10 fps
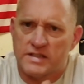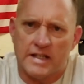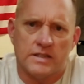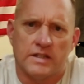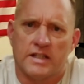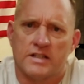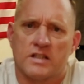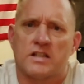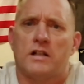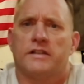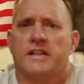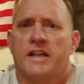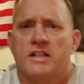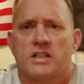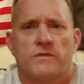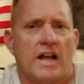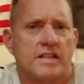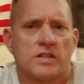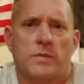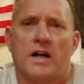Second thing is I'll engage as
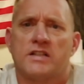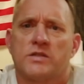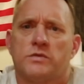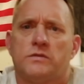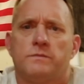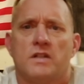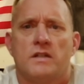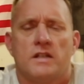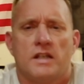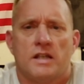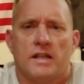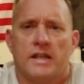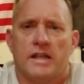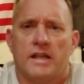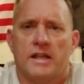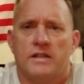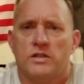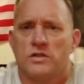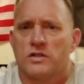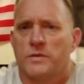fast as possible
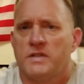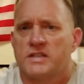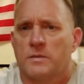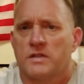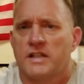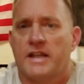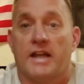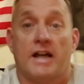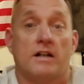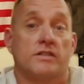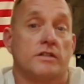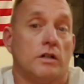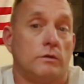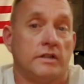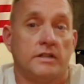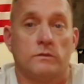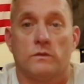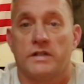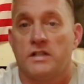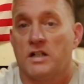and usually be something like, hey, how's it
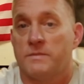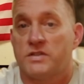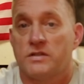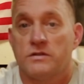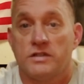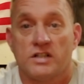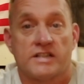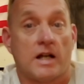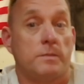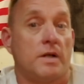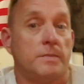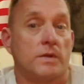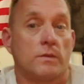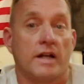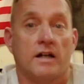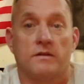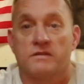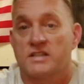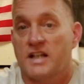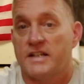going? What are you up to? You just out bumping
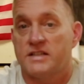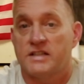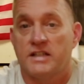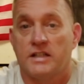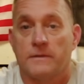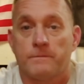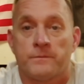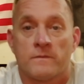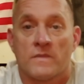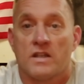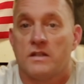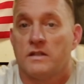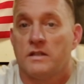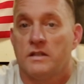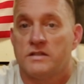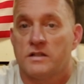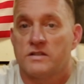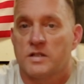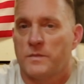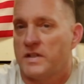around, sightseeing. Is
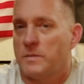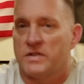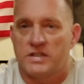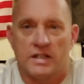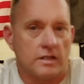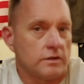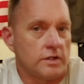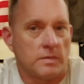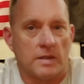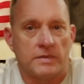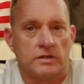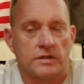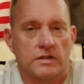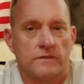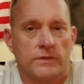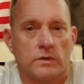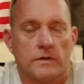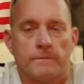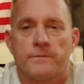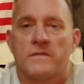there something in particular you might be looking
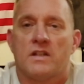for?